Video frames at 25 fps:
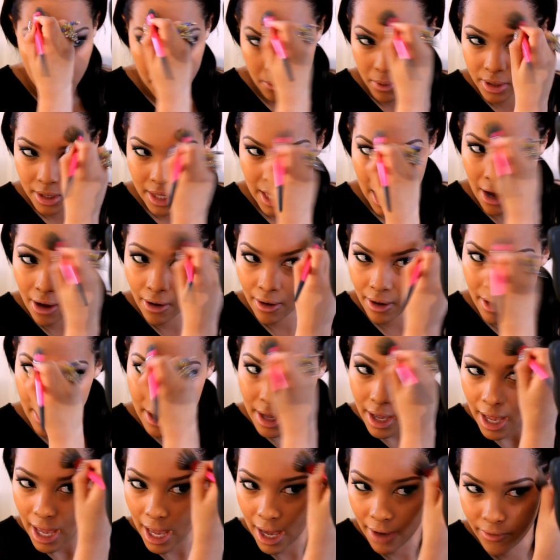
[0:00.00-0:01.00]
without
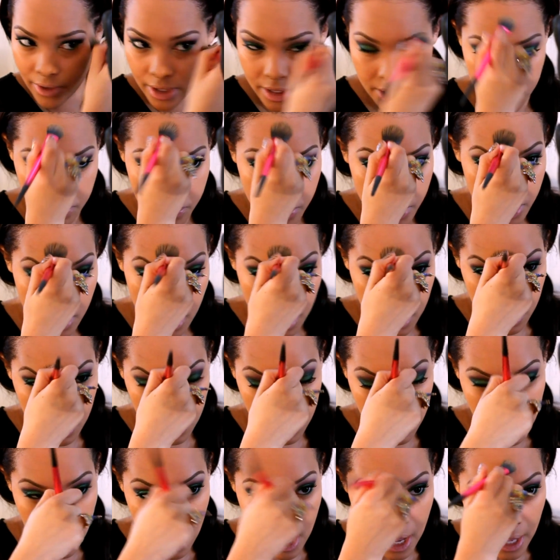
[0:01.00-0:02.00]
having to put on a
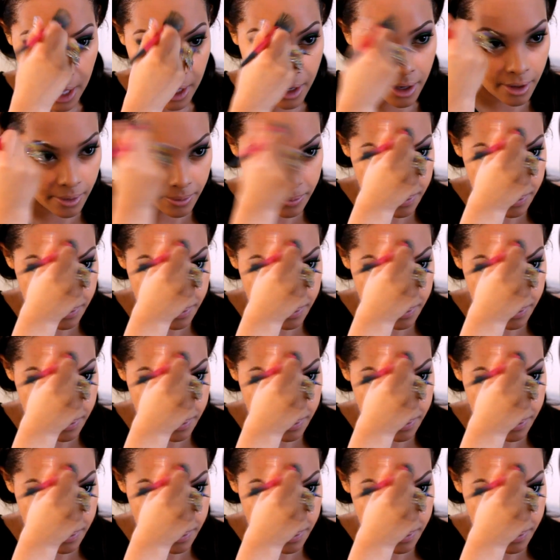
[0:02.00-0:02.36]
lot.